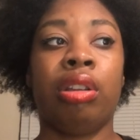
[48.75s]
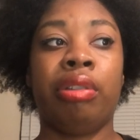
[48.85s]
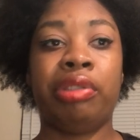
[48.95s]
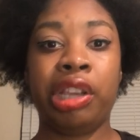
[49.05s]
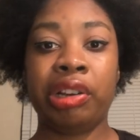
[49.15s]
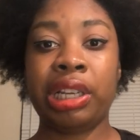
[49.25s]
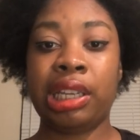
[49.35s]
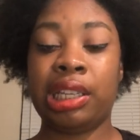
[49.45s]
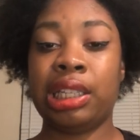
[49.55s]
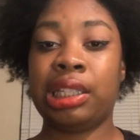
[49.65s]
there
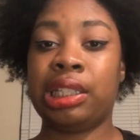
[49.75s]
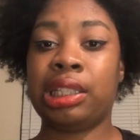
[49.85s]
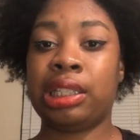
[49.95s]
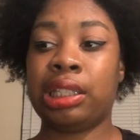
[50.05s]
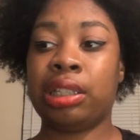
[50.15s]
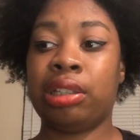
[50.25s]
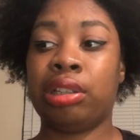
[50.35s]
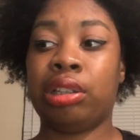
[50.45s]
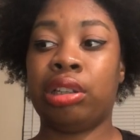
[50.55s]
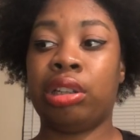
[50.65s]
is
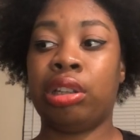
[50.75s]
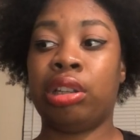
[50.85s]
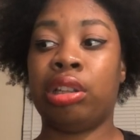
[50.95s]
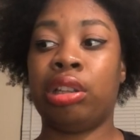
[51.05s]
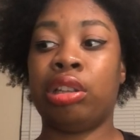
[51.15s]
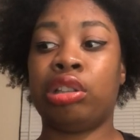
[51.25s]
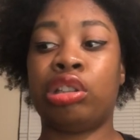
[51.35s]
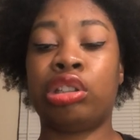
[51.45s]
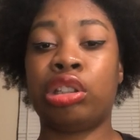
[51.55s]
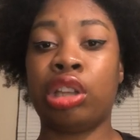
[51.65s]

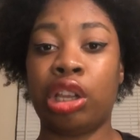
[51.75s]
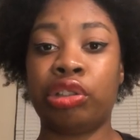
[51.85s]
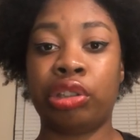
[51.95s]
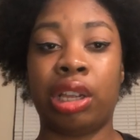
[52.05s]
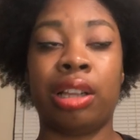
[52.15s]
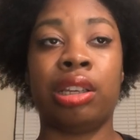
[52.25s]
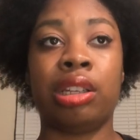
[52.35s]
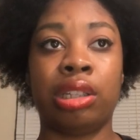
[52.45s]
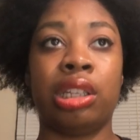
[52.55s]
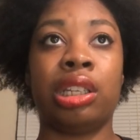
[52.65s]
such a
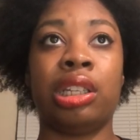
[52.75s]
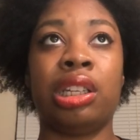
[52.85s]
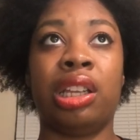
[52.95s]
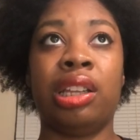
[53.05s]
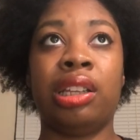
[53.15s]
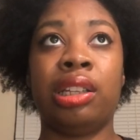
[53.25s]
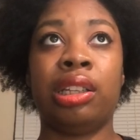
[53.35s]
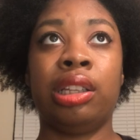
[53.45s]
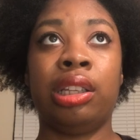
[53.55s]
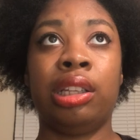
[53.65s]
good
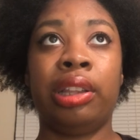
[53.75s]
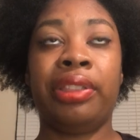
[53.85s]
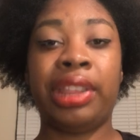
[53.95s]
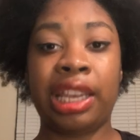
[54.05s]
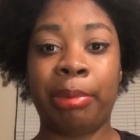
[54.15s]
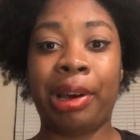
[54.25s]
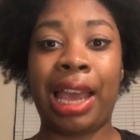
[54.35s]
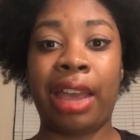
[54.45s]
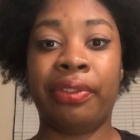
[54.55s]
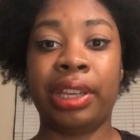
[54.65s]
thing about
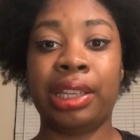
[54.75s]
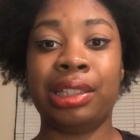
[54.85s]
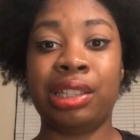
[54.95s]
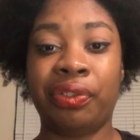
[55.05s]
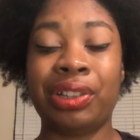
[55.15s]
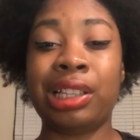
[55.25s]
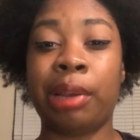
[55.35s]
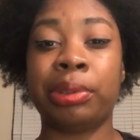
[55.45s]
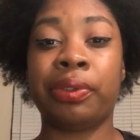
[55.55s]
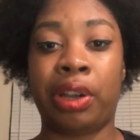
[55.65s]
having different
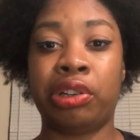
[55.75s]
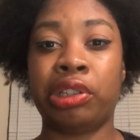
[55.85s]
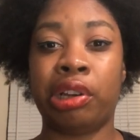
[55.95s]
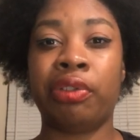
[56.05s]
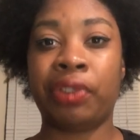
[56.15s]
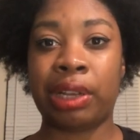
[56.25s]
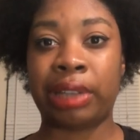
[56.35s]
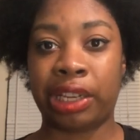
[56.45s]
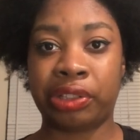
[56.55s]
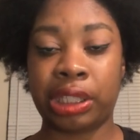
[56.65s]
types of undertone
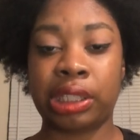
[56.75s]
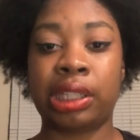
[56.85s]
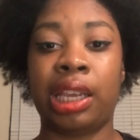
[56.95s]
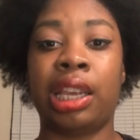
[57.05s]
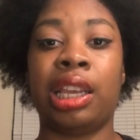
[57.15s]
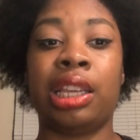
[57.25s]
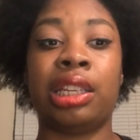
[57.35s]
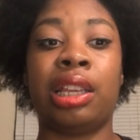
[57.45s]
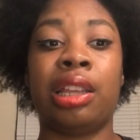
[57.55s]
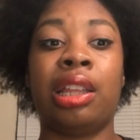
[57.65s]
foundations,
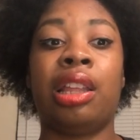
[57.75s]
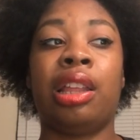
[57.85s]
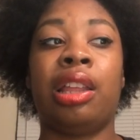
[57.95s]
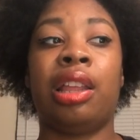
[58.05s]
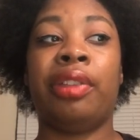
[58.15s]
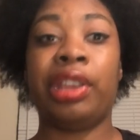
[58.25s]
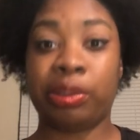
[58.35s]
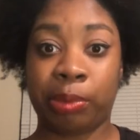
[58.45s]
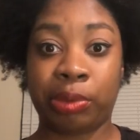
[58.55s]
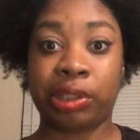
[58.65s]
and that's
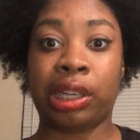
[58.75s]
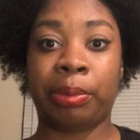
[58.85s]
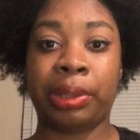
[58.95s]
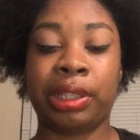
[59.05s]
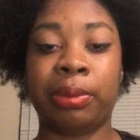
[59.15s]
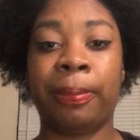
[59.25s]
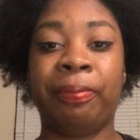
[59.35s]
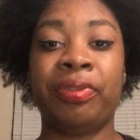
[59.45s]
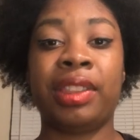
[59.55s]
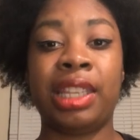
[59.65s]
where I'm going to start with this one.
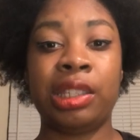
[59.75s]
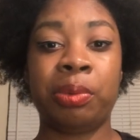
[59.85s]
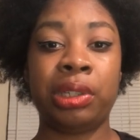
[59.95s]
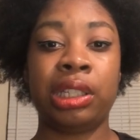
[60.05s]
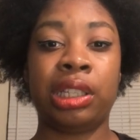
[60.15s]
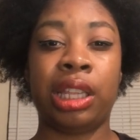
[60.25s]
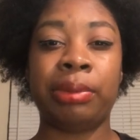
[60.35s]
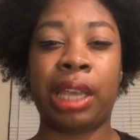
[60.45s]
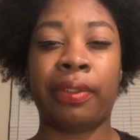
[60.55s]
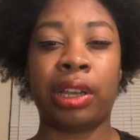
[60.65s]
This one claims
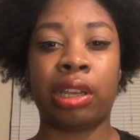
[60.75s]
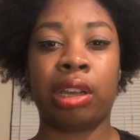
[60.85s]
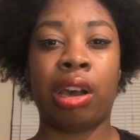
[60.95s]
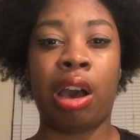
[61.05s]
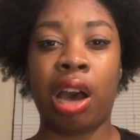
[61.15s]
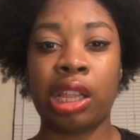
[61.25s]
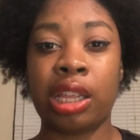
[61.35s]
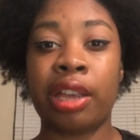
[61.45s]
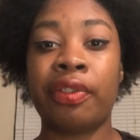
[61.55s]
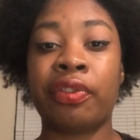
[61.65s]
to have a
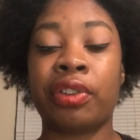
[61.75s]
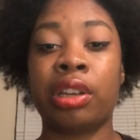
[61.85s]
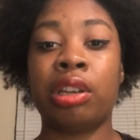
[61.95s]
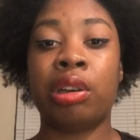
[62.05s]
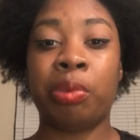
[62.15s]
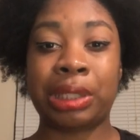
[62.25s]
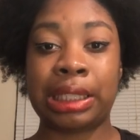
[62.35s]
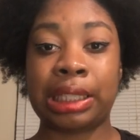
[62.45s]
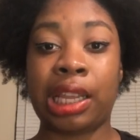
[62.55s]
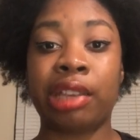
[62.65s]
olive with
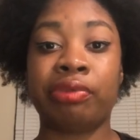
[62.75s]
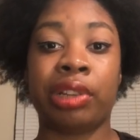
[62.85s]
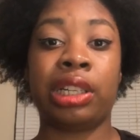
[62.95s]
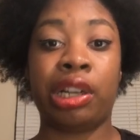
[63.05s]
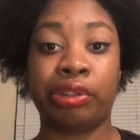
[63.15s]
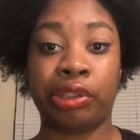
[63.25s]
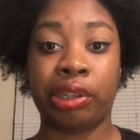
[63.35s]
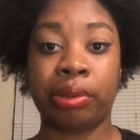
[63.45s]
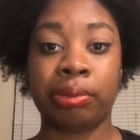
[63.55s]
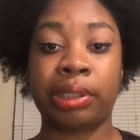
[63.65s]
slight red
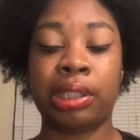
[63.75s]
undertones.